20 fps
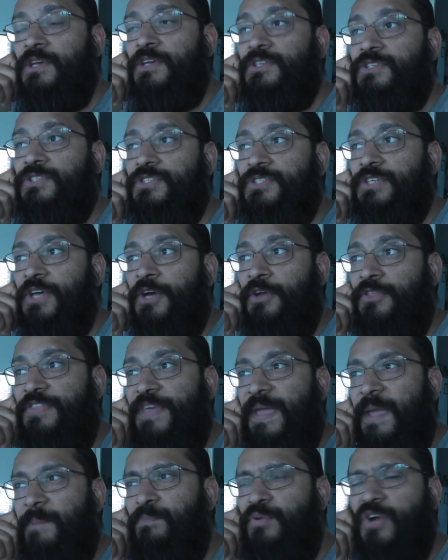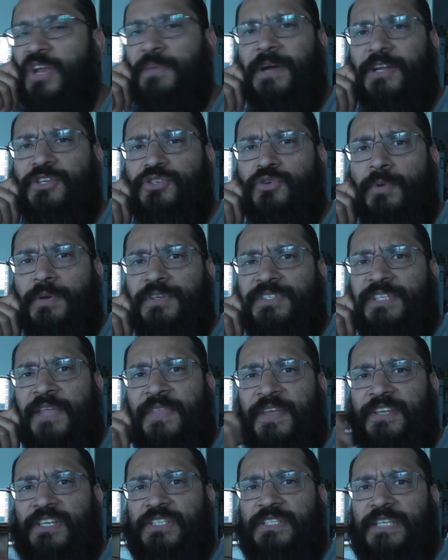So they're pretty much almost done.
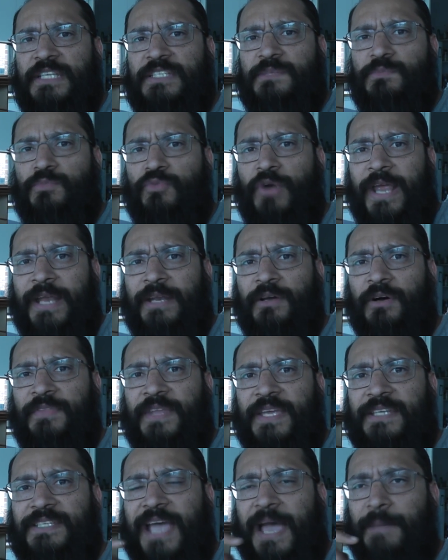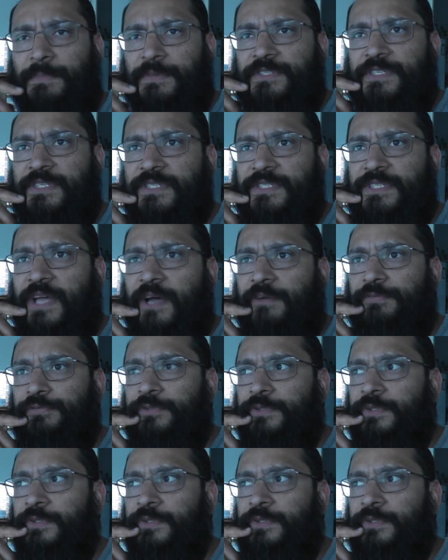They just need some red on their tabards and stuff,